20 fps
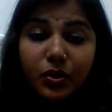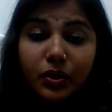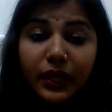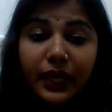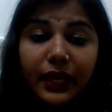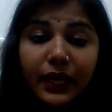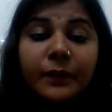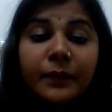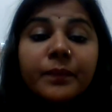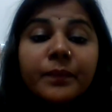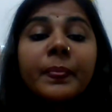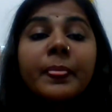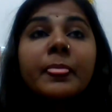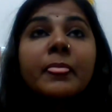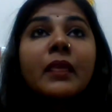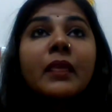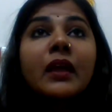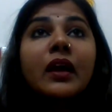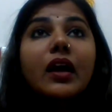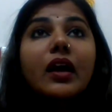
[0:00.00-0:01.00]
Okay,
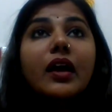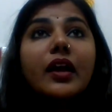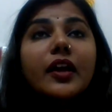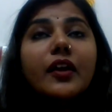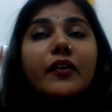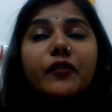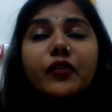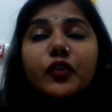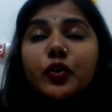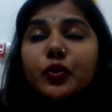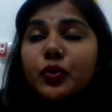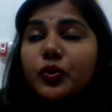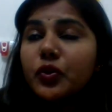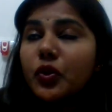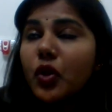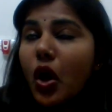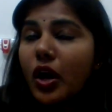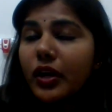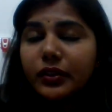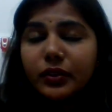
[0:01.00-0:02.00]
if you do
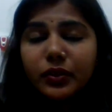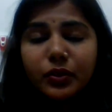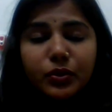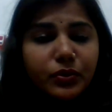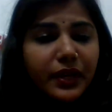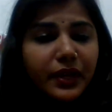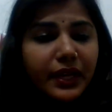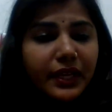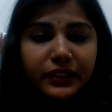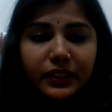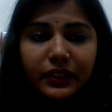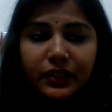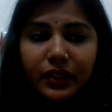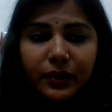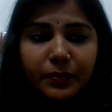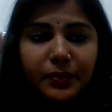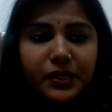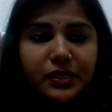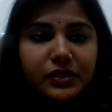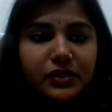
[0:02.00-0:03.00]
not do
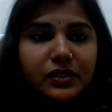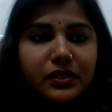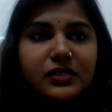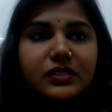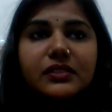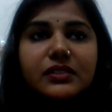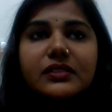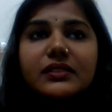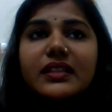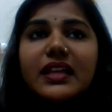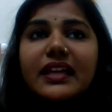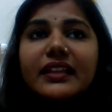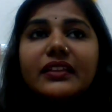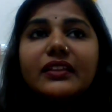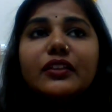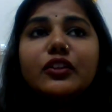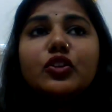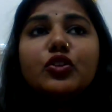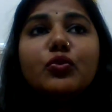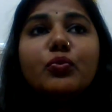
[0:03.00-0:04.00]
ethical business, then
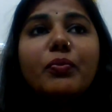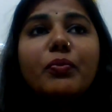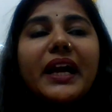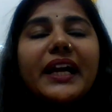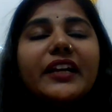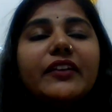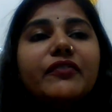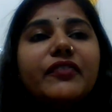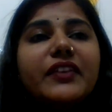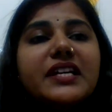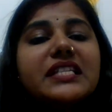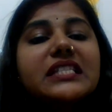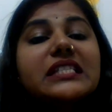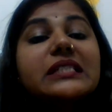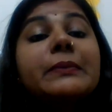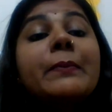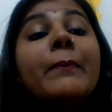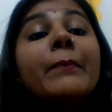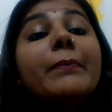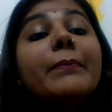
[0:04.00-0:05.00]
you might
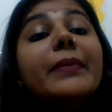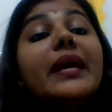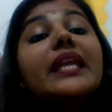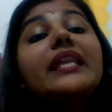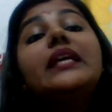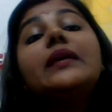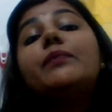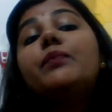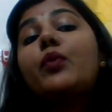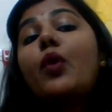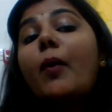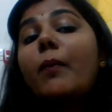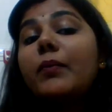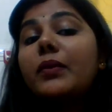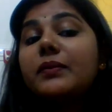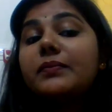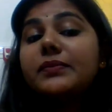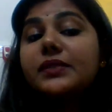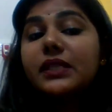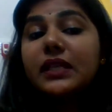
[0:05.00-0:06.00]
face many
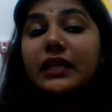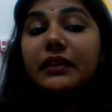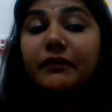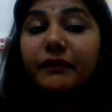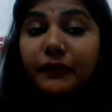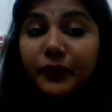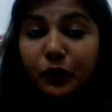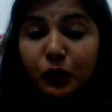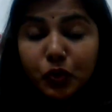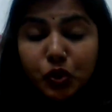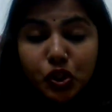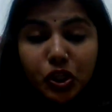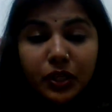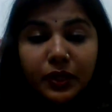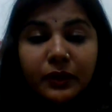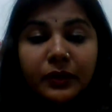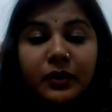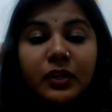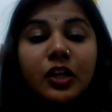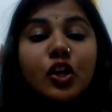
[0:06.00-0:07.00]
problems in future.
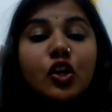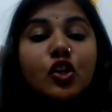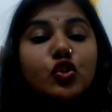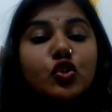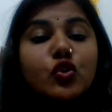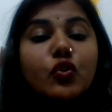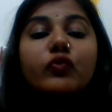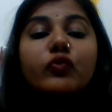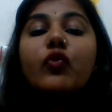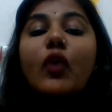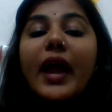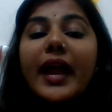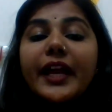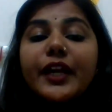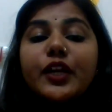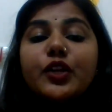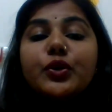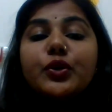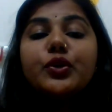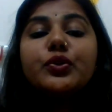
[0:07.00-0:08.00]
So why
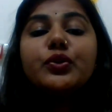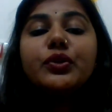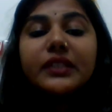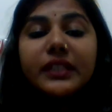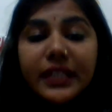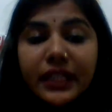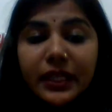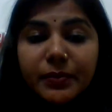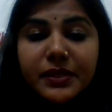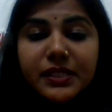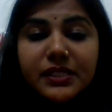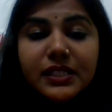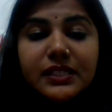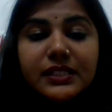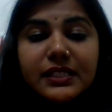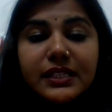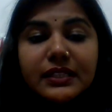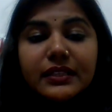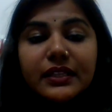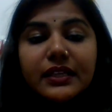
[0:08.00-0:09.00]
do you need
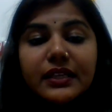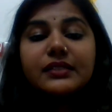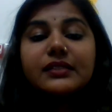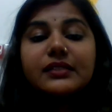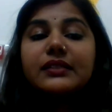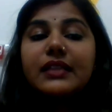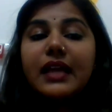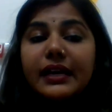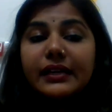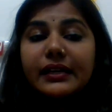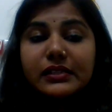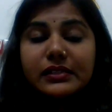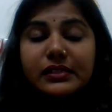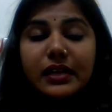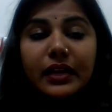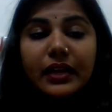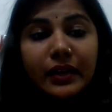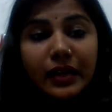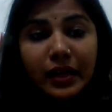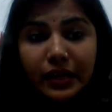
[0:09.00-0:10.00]
business ethics? That is
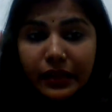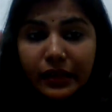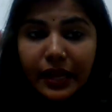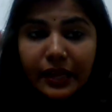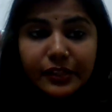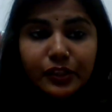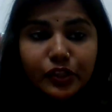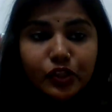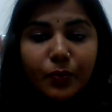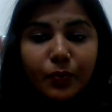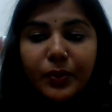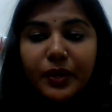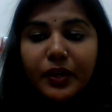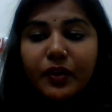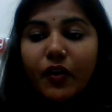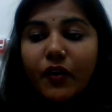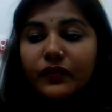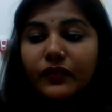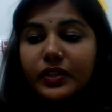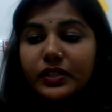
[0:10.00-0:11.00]
our last topic
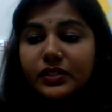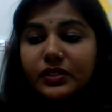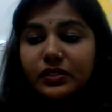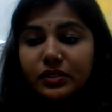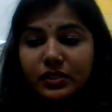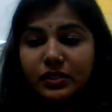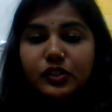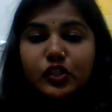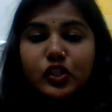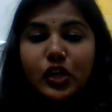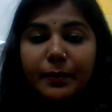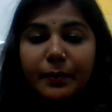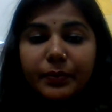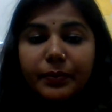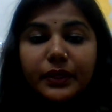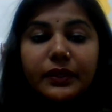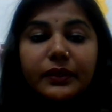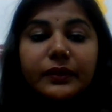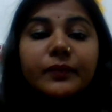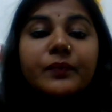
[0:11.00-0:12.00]
of this
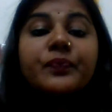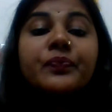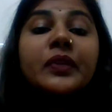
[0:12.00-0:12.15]
chapter.